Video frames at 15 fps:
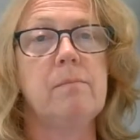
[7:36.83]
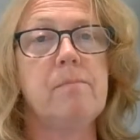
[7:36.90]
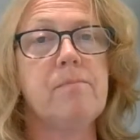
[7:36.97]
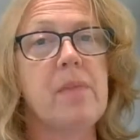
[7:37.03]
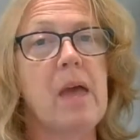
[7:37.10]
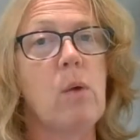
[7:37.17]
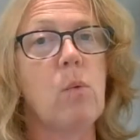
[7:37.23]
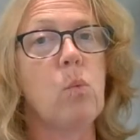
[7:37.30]

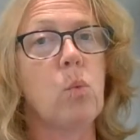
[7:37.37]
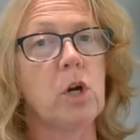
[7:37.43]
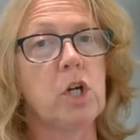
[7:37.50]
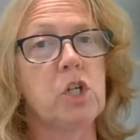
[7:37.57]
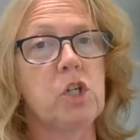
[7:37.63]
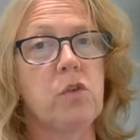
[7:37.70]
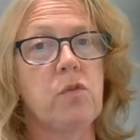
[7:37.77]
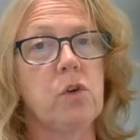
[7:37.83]
that
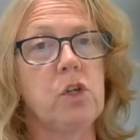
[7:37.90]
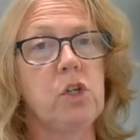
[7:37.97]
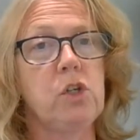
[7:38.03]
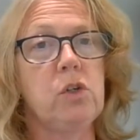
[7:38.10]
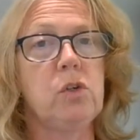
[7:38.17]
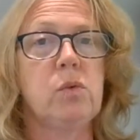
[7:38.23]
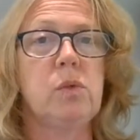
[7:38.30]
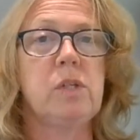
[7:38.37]
works for
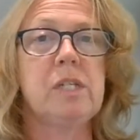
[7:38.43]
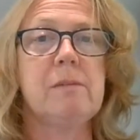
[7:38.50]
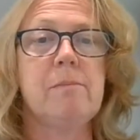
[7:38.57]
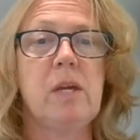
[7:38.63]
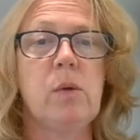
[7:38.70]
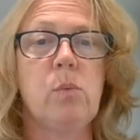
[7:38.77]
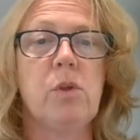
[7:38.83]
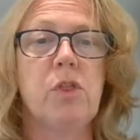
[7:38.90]
you to
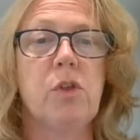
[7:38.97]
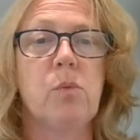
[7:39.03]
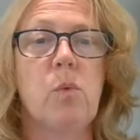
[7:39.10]
meet with the